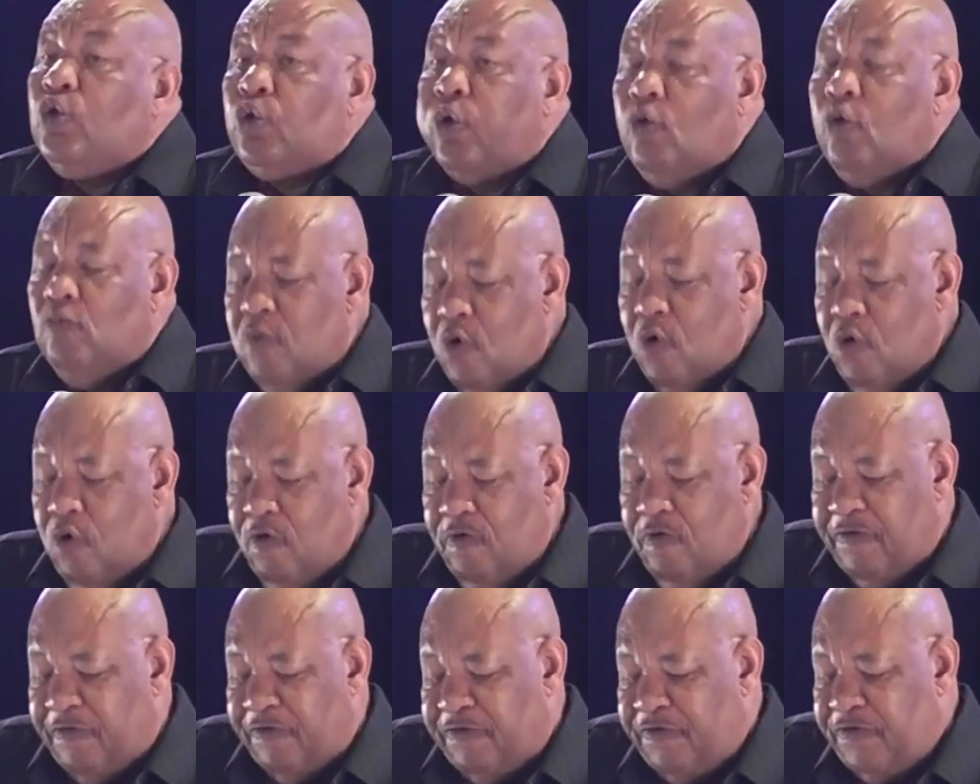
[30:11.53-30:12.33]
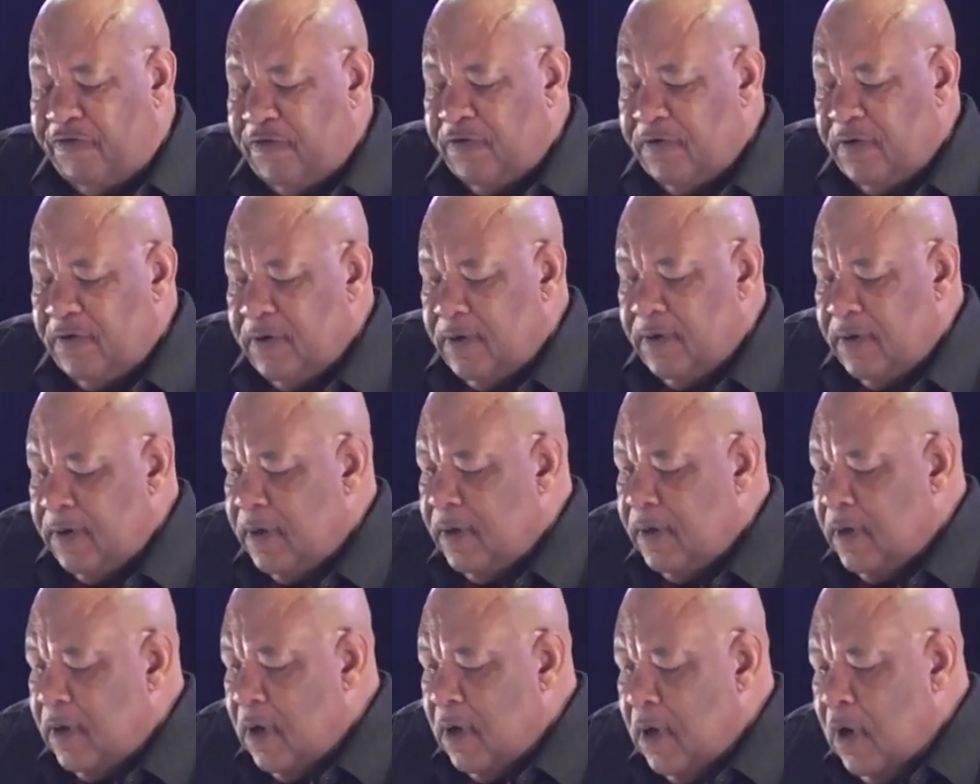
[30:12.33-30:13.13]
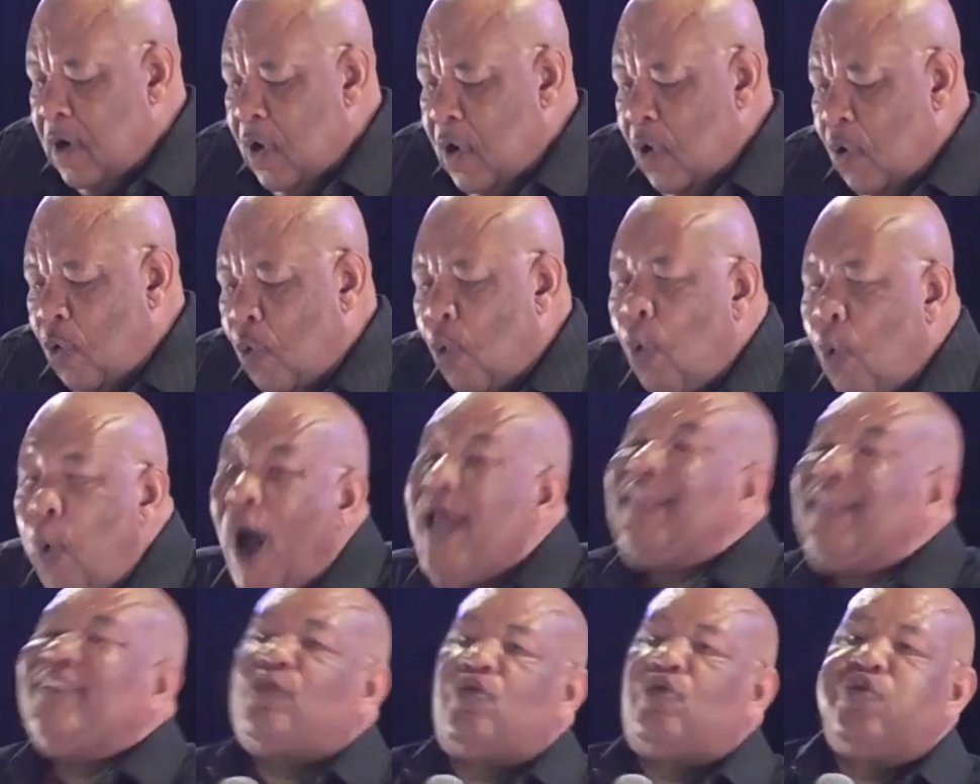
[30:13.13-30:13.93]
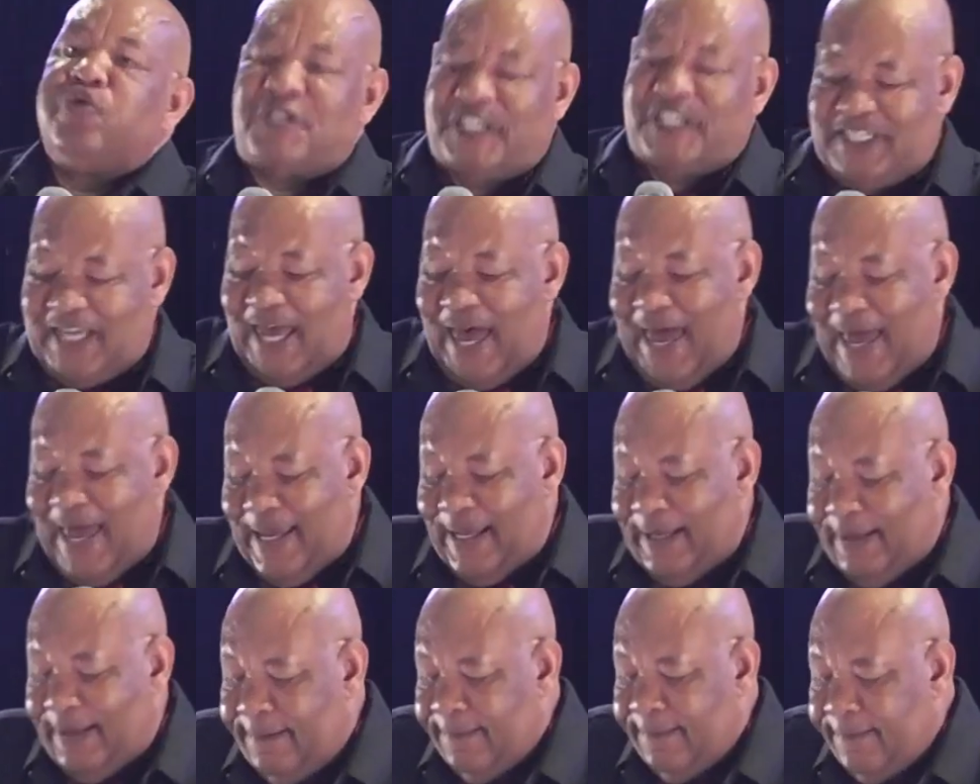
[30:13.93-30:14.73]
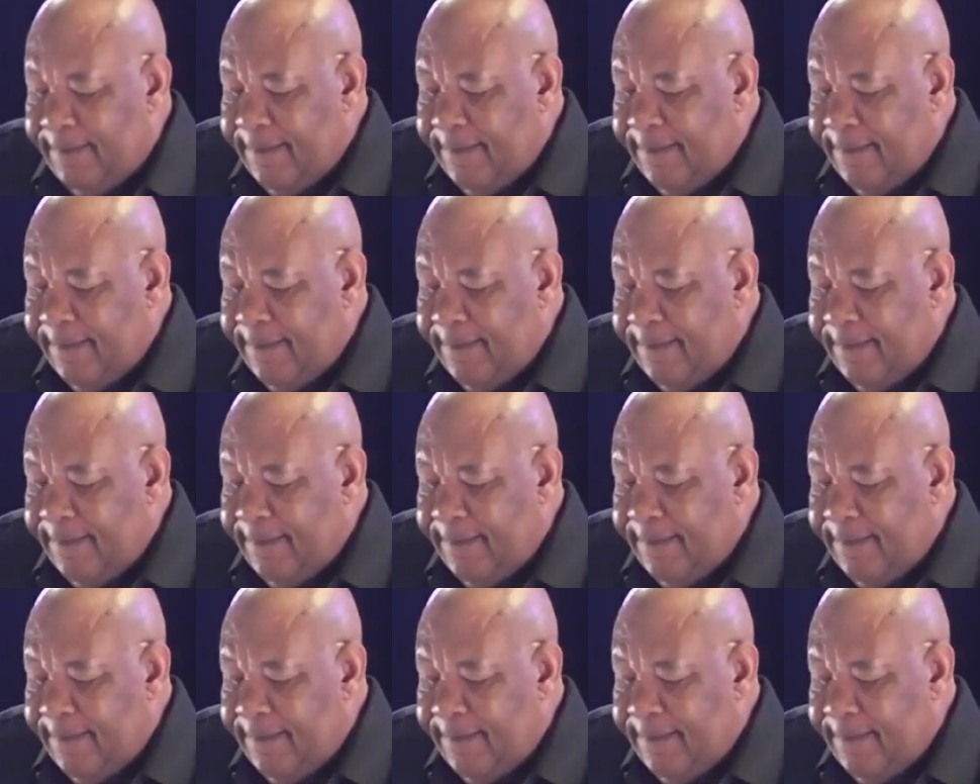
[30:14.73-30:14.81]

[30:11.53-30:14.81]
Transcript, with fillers: to move what to say